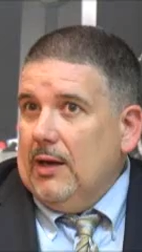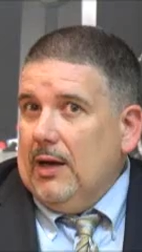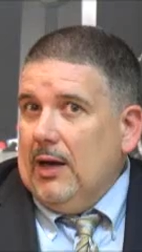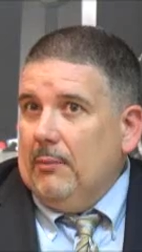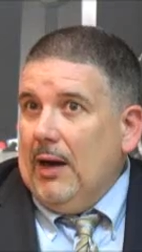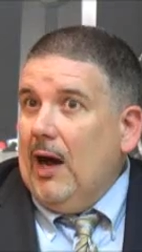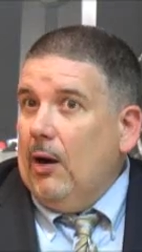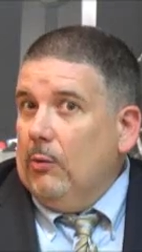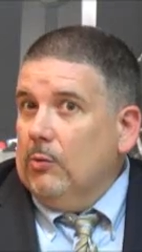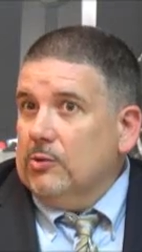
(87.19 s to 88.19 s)
Um,
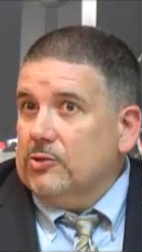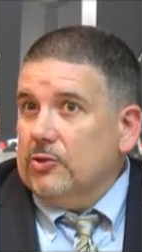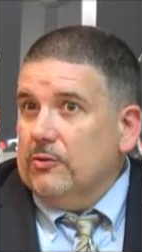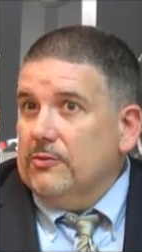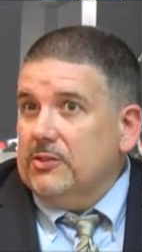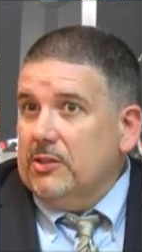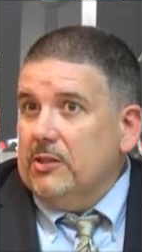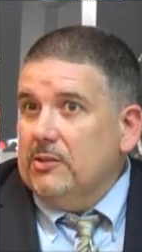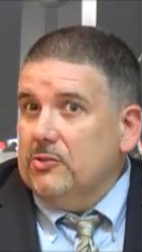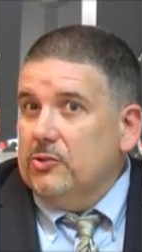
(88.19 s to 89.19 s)
how we're
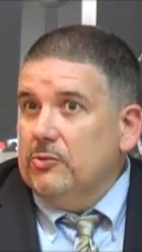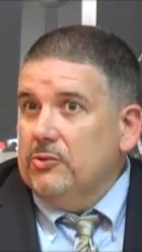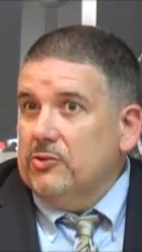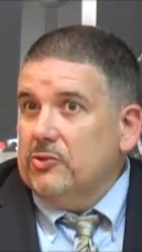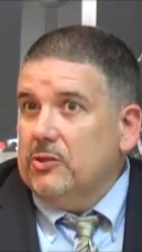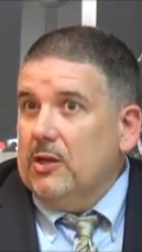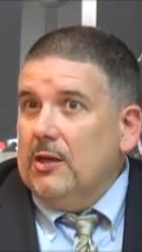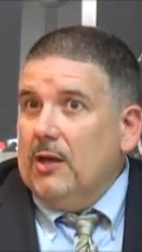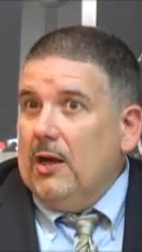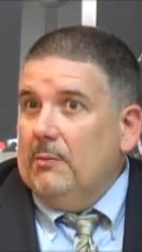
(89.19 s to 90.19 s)
servicing students,
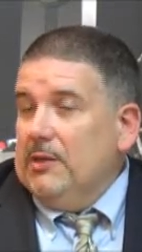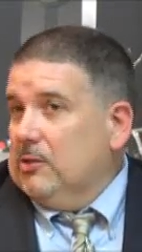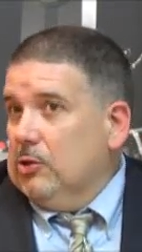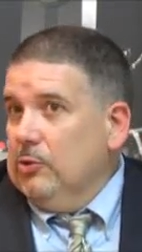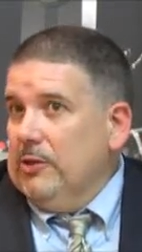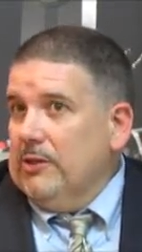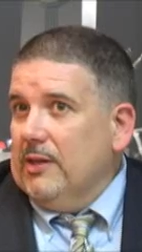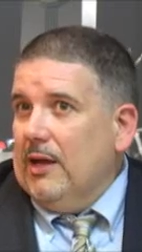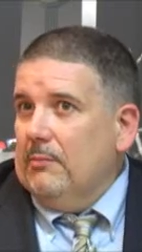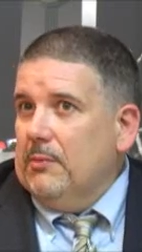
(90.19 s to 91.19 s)
um, including
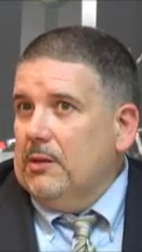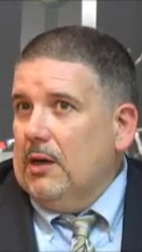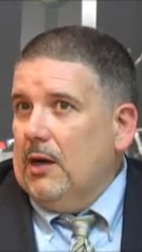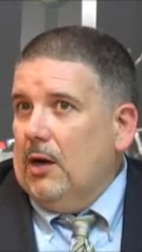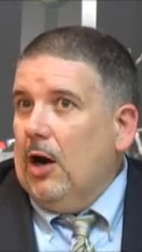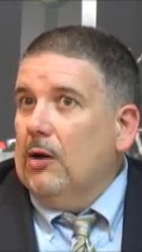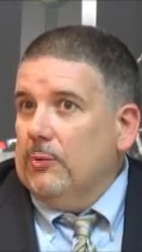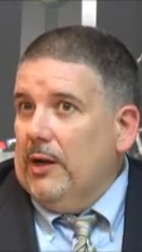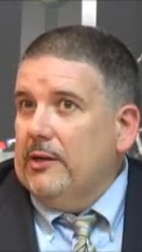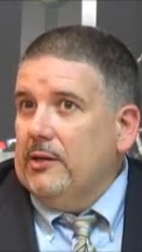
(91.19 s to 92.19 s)
them uh,
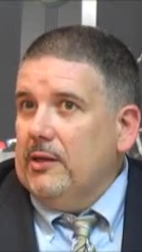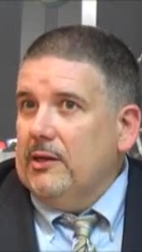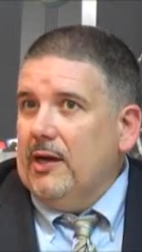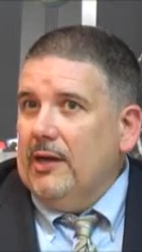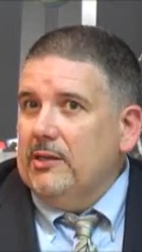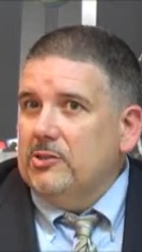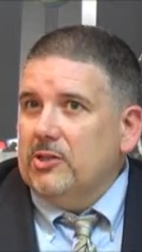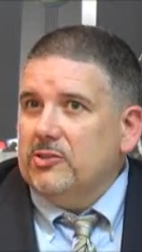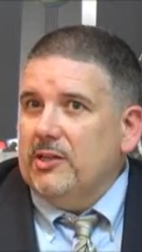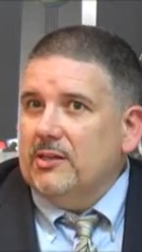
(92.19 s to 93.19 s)
already in
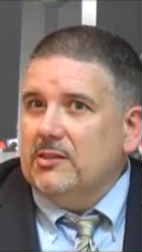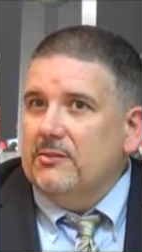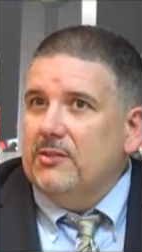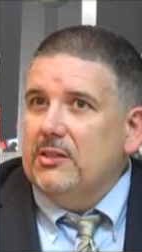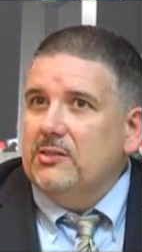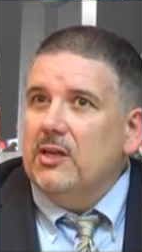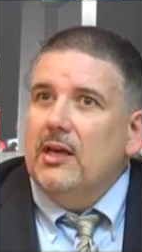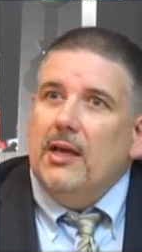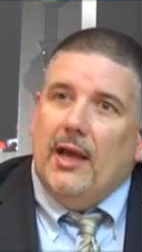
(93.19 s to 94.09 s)
IHSA activities,